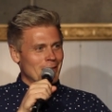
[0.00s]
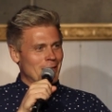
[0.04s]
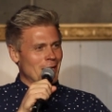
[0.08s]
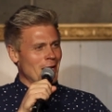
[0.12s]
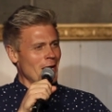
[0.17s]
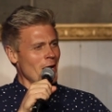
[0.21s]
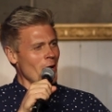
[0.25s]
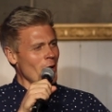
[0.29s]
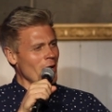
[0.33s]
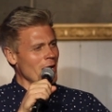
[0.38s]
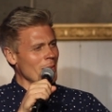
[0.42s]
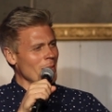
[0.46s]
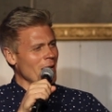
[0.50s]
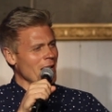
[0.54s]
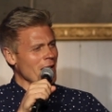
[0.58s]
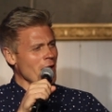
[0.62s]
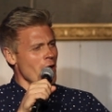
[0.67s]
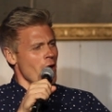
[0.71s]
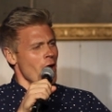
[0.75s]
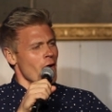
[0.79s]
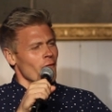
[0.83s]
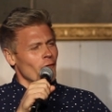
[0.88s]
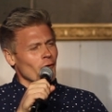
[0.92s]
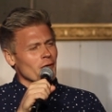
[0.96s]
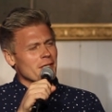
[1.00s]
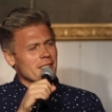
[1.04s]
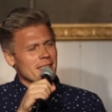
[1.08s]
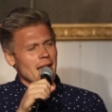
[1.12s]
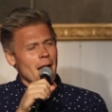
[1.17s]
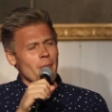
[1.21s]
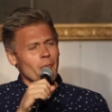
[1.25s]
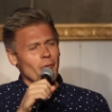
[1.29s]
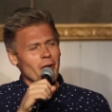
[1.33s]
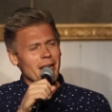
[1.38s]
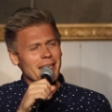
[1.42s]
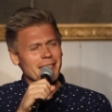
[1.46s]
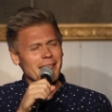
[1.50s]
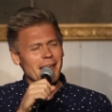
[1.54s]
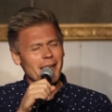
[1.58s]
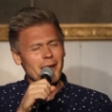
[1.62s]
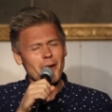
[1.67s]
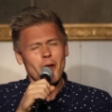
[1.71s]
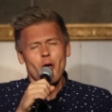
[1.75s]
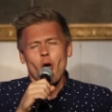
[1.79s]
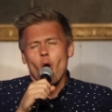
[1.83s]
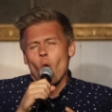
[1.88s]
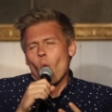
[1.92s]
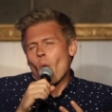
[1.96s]
Do you know what I mean? For some
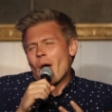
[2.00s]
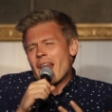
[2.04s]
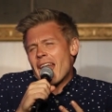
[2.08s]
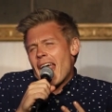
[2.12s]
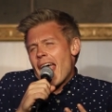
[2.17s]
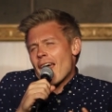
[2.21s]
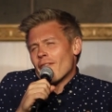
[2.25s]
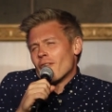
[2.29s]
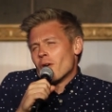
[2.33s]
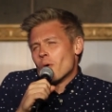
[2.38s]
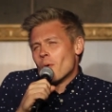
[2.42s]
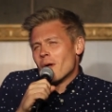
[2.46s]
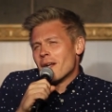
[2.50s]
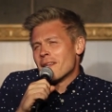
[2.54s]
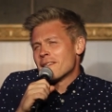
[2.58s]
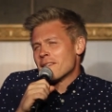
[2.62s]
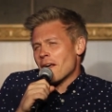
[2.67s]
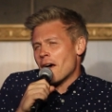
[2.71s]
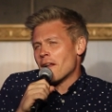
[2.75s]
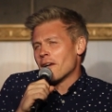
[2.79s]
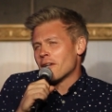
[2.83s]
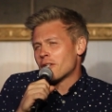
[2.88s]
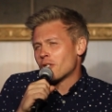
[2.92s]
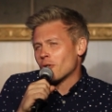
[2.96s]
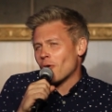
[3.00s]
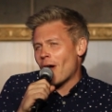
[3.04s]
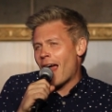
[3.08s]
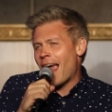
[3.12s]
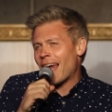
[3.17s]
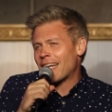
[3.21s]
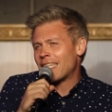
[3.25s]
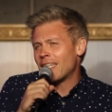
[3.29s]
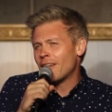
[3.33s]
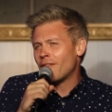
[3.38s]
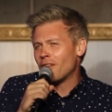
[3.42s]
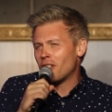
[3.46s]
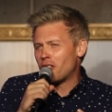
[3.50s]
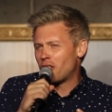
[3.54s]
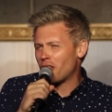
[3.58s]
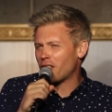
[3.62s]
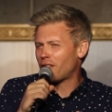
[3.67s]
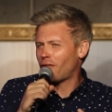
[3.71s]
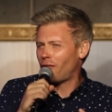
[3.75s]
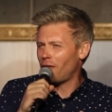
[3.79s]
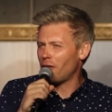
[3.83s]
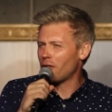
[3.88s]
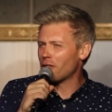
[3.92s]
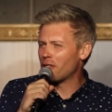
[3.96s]
reason, when everyone is unattractive, it
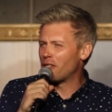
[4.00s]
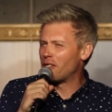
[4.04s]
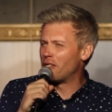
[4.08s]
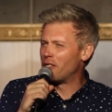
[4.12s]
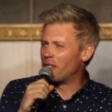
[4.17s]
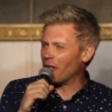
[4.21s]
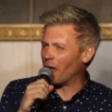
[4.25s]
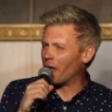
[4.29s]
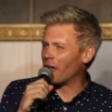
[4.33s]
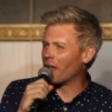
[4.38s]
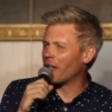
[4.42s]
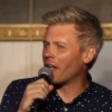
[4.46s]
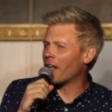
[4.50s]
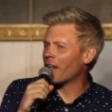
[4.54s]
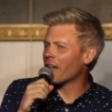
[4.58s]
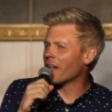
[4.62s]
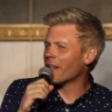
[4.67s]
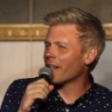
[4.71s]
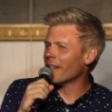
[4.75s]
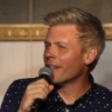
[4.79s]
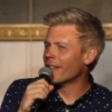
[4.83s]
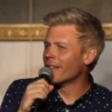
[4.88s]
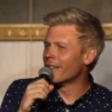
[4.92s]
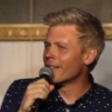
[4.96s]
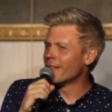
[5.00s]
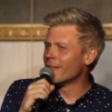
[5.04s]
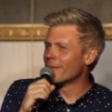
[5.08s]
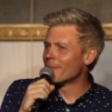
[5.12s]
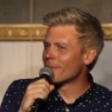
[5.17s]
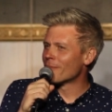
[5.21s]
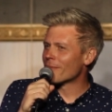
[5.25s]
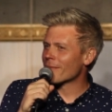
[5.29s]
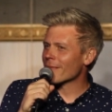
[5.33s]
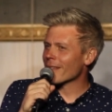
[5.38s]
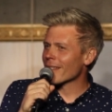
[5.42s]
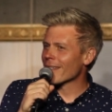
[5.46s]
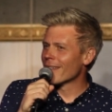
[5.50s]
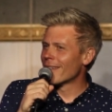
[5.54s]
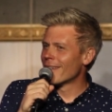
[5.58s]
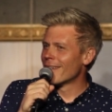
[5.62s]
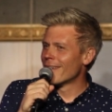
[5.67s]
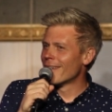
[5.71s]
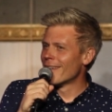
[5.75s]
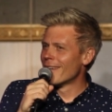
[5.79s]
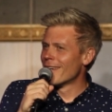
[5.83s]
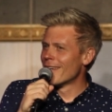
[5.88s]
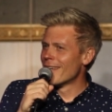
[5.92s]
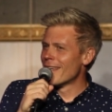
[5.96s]
just feels dirtier.
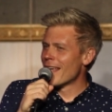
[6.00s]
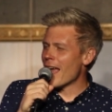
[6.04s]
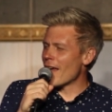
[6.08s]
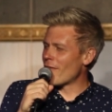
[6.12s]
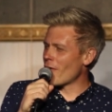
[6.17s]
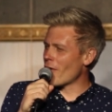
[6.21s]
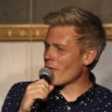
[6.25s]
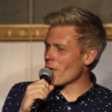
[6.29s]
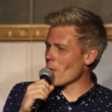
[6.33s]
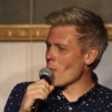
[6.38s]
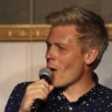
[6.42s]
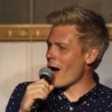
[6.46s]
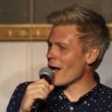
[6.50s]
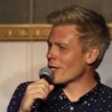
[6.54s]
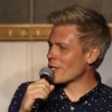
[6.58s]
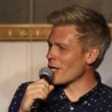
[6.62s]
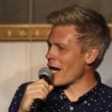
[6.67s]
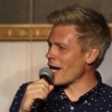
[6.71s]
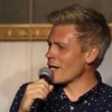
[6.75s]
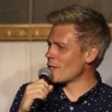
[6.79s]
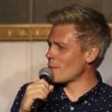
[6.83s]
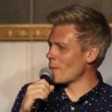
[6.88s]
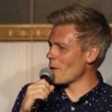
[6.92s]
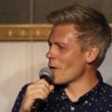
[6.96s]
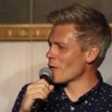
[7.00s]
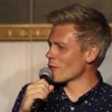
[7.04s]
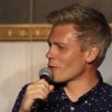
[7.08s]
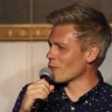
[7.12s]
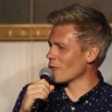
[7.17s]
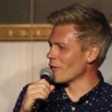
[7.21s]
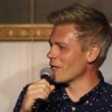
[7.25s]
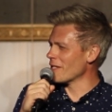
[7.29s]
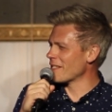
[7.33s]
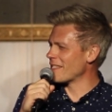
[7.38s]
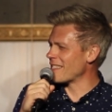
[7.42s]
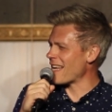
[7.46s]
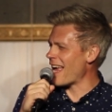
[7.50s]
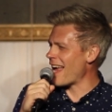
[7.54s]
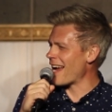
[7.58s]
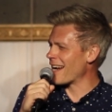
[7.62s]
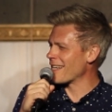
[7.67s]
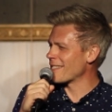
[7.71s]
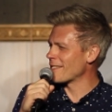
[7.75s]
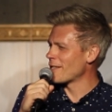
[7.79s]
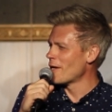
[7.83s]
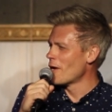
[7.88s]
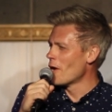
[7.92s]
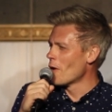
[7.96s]
Have you ever watched HBO's Real
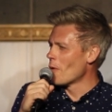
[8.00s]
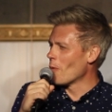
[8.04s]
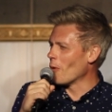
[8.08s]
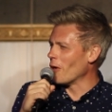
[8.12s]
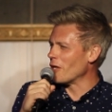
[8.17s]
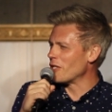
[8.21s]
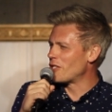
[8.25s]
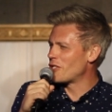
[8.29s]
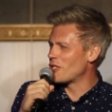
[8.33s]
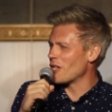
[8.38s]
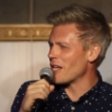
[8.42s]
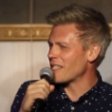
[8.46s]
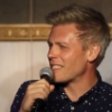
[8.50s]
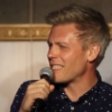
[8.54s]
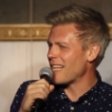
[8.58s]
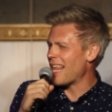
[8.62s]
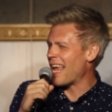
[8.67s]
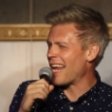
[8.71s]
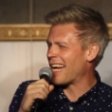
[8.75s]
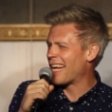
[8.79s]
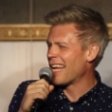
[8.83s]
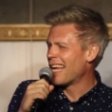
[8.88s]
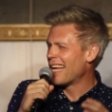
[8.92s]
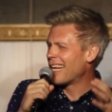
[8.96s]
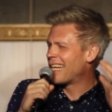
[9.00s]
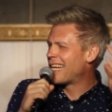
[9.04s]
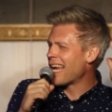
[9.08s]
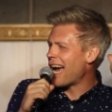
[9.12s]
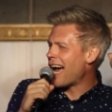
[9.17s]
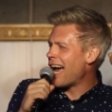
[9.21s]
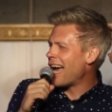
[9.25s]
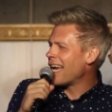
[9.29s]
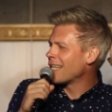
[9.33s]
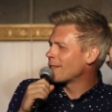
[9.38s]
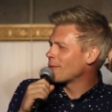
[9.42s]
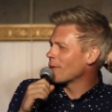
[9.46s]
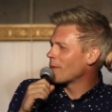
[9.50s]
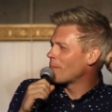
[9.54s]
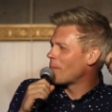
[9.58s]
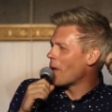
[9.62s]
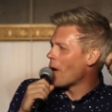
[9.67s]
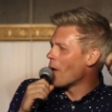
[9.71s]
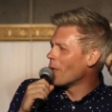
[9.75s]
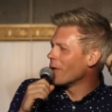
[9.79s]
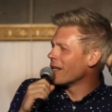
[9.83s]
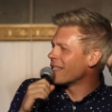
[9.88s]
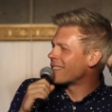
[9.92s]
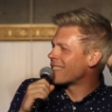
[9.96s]
Sex, where it's just like guys with
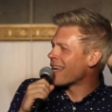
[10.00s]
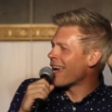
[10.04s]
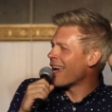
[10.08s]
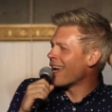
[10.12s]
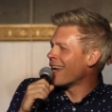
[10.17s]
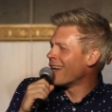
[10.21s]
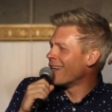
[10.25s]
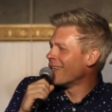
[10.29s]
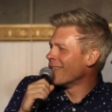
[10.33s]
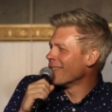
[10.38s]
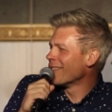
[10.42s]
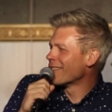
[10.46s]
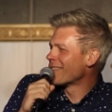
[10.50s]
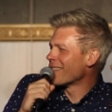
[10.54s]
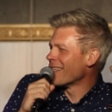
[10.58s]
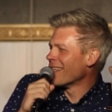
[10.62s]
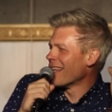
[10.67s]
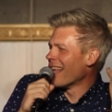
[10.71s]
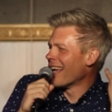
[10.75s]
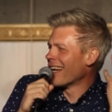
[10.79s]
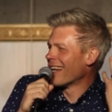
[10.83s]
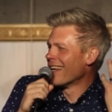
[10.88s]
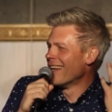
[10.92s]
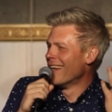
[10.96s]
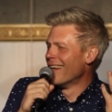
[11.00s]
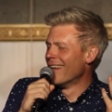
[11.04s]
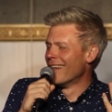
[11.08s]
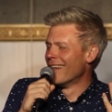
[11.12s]
ponytails and like,